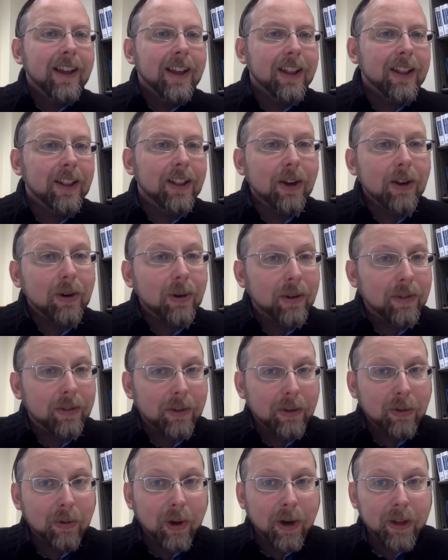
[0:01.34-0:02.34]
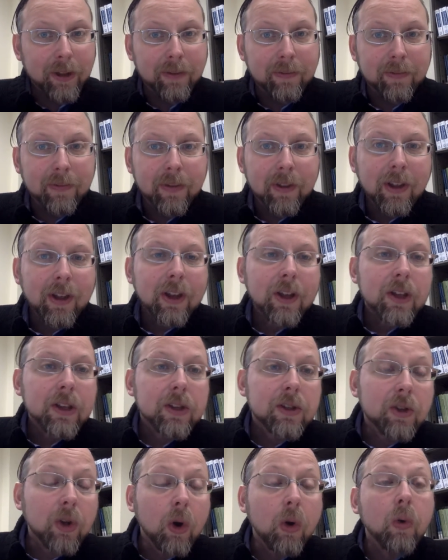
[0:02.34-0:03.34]
Hello, everyone.
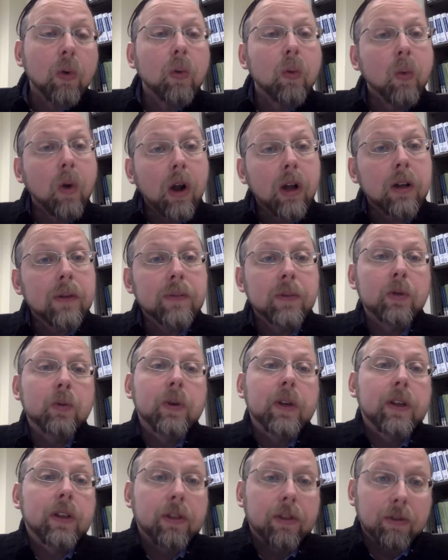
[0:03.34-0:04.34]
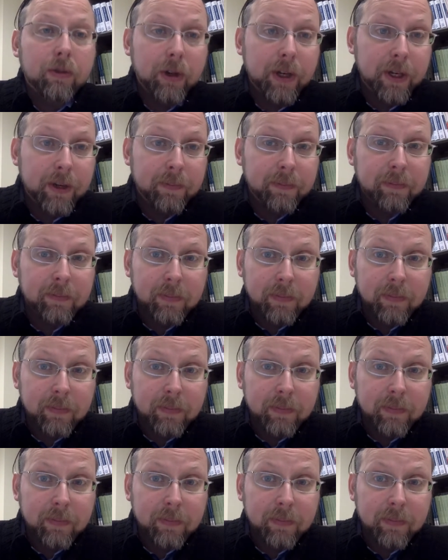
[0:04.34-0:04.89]
So, welcome to week 3.